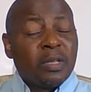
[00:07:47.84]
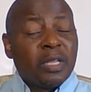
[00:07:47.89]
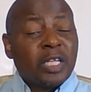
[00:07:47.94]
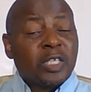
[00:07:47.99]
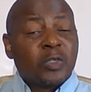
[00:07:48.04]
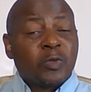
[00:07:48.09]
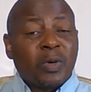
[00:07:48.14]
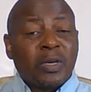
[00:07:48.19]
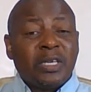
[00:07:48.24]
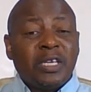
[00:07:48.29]

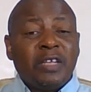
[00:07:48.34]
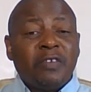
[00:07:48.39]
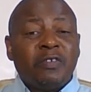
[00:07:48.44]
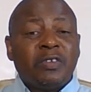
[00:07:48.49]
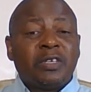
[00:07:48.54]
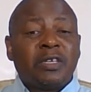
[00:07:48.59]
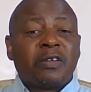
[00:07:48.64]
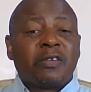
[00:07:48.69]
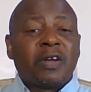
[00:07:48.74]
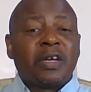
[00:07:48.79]
That's why
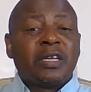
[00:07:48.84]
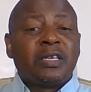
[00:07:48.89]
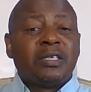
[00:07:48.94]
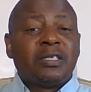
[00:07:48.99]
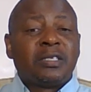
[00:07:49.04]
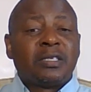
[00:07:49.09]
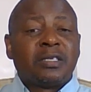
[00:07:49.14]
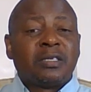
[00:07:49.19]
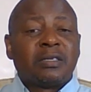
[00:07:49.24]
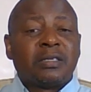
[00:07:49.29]
David
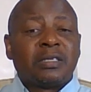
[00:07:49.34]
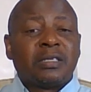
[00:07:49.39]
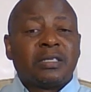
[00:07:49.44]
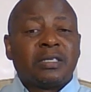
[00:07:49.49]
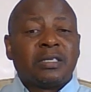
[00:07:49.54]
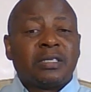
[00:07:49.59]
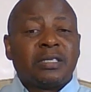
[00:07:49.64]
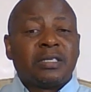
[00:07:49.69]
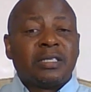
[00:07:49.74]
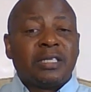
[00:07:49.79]
cried
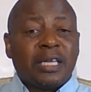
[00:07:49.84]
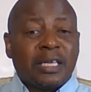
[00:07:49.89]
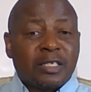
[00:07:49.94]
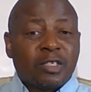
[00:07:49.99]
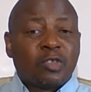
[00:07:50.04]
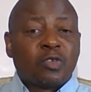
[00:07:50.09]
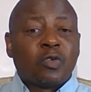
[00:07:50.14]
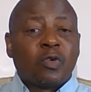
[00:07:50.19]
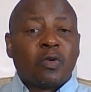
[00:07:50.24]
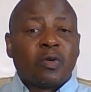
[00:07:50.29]

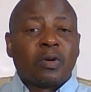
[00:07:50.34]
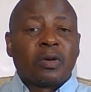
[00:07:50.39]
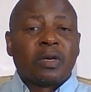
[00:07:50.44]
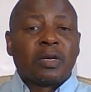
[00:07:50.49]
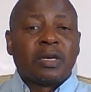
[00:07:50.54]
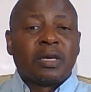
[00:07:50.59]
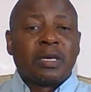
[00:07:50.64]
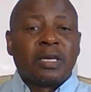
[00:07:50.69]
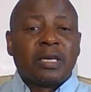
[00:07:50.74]
that song.